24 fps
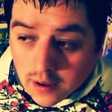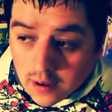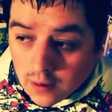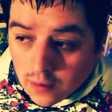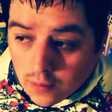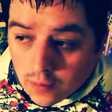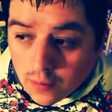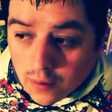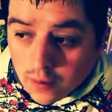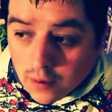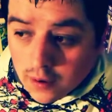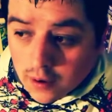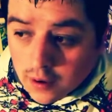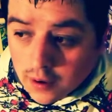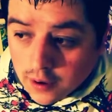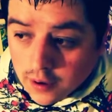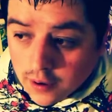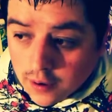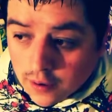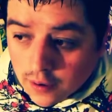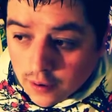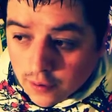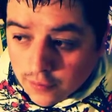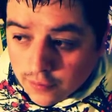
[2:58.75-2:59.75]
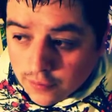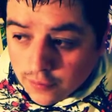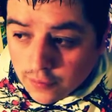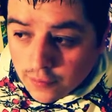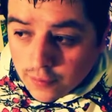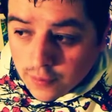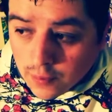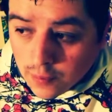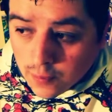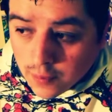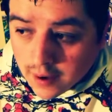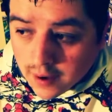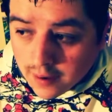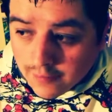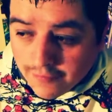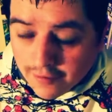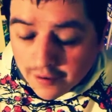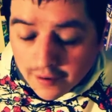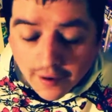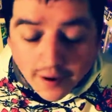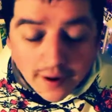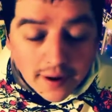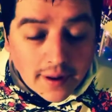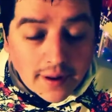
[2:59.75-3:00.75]
or, doing
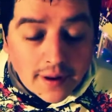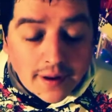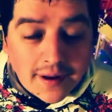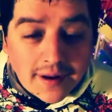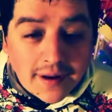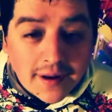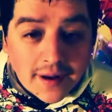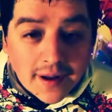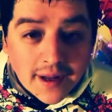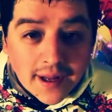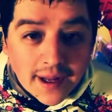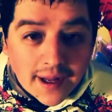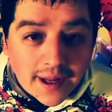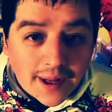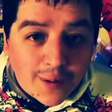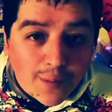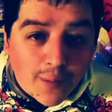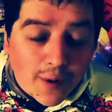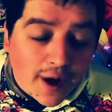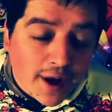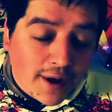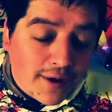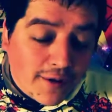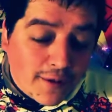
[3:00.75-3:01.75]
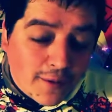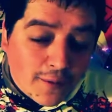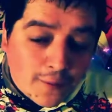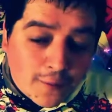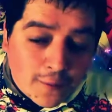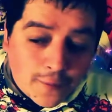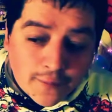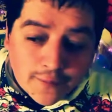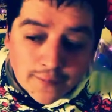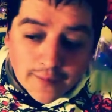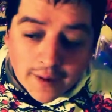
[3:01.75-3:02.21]
whatever you want to do